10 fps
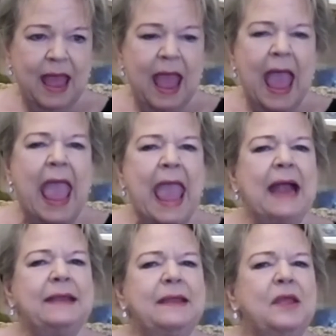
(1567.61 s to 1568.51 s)
And,
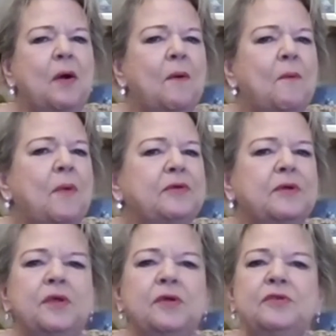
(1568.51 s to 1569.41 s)
you know, whether
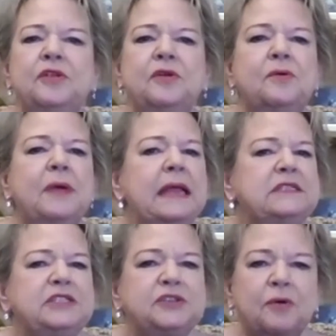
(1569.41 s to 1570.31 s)
you do
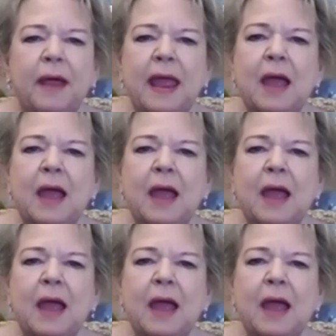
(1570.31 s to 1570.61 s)
Instagram,